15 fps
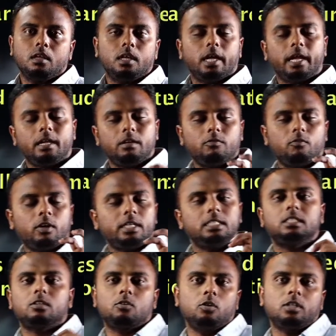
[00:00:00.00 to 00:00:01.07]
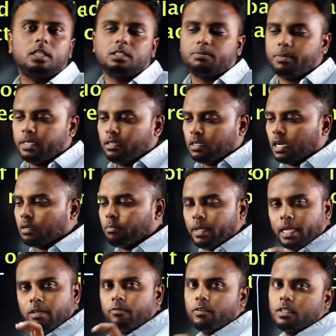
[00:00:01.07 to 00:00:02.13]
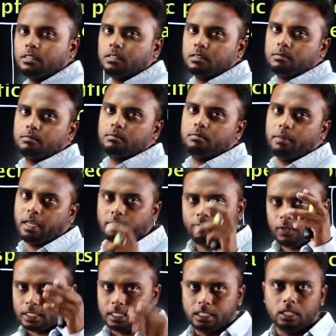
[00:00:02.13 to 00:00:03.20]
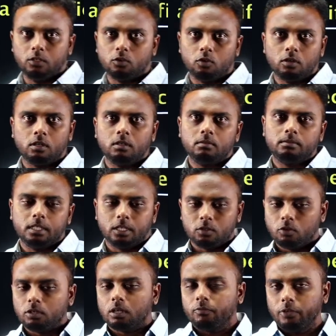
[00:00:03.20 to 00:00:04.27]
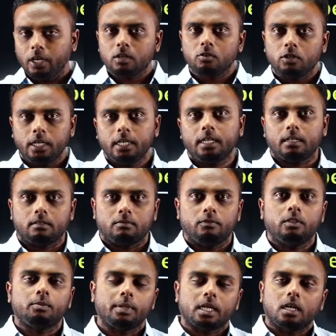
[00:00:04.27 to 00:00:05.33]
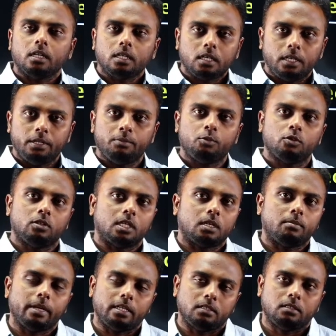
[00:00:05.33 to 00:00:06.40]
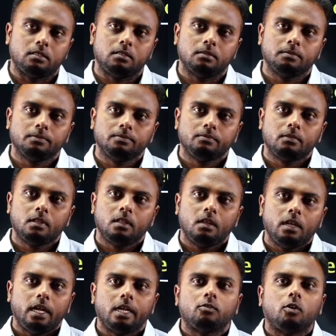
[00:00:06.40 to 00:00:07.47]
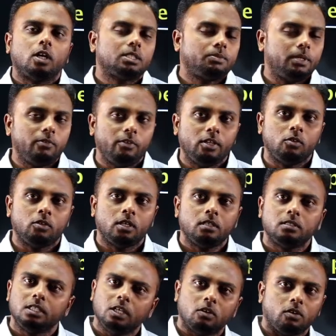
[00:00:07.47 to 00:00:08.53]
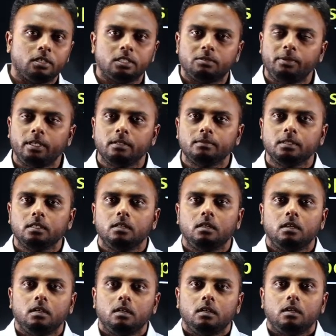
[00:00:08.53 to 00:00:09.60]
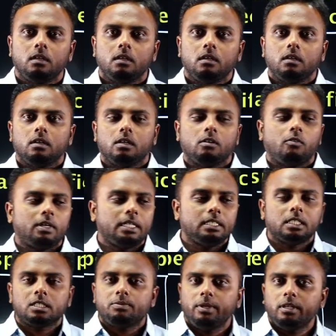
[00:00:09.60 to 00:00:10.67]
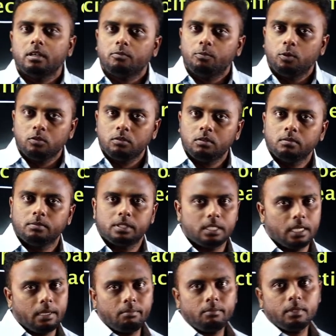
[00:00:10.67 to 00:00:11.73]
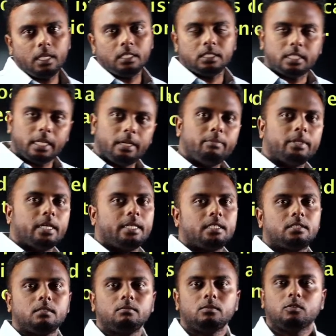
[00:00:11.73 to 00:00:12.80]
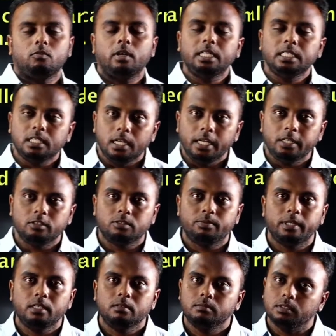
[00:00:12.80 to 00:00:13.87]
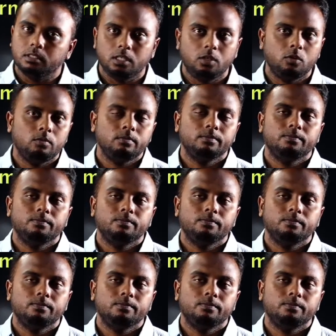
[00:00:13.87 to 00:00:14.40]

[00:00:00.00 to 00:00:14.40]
And what is the rotor speed or main flux? Main flux is in rotor. That rotor we are rotating with mechanical input, turbines. At what speed we rotate? Synchronous speed. Now what is the speed of both? Same, in same direction. What is relative speed? 0.